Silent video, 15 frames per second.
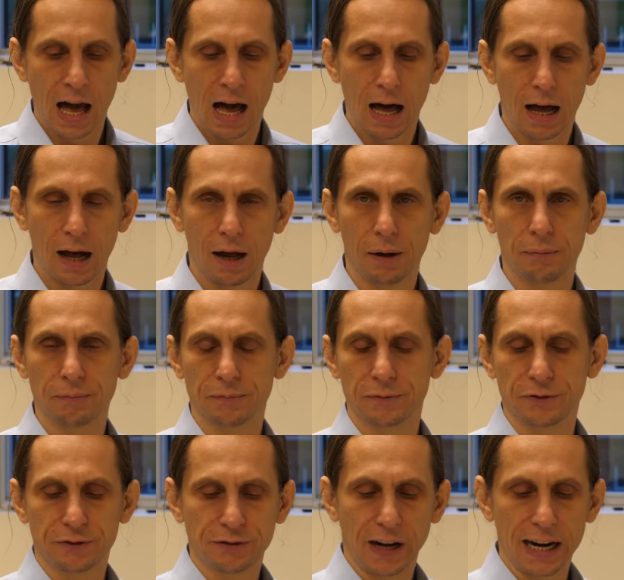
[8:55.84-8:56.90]

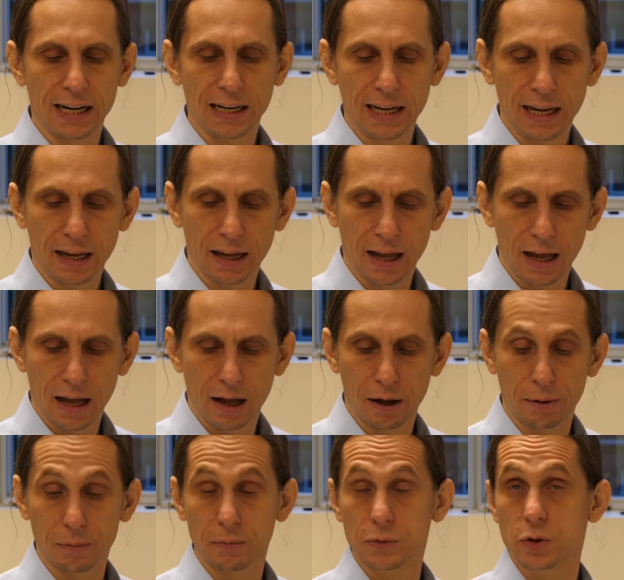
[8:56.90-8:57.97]
Finally,
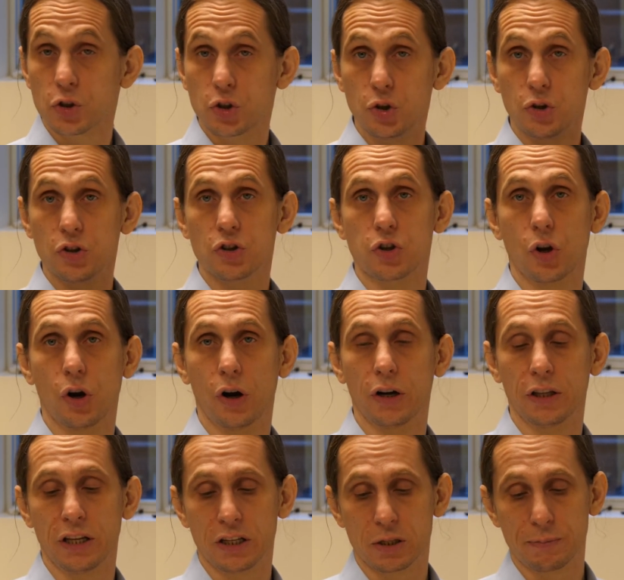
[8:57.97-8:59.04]
students
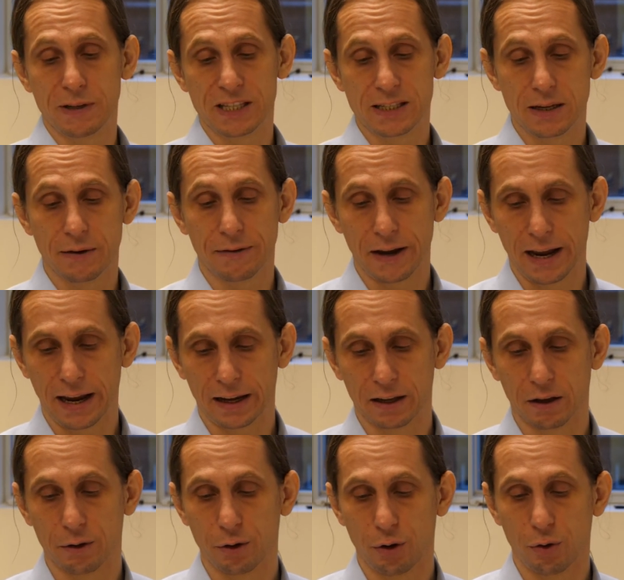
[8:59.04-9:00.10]
learn the specific
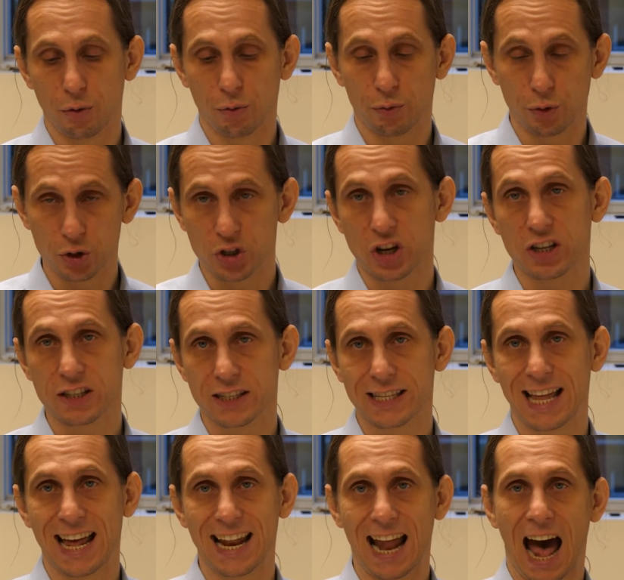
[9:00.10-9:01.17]
physics
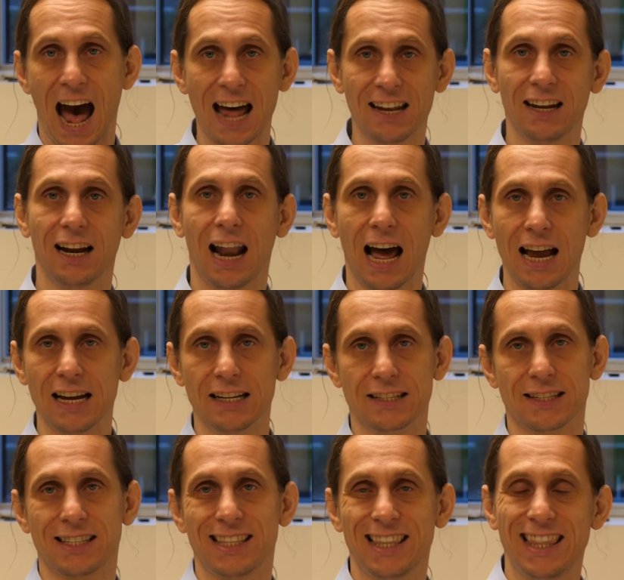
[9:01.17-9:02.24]
that underlies